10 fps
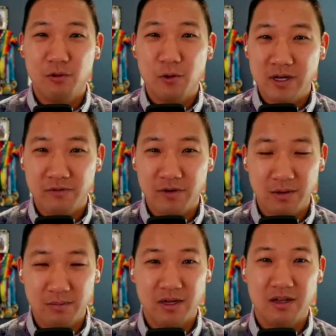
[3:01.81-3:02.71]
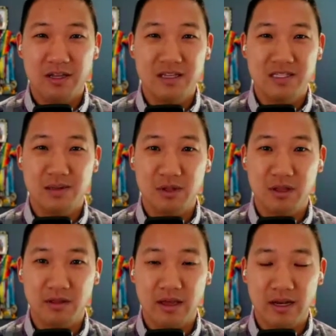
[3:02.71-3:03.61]
development is
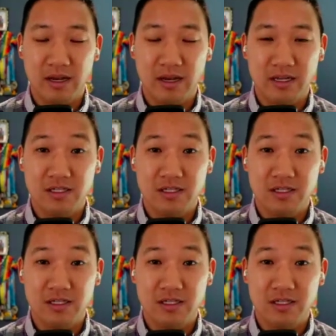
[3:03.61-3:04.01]
something that is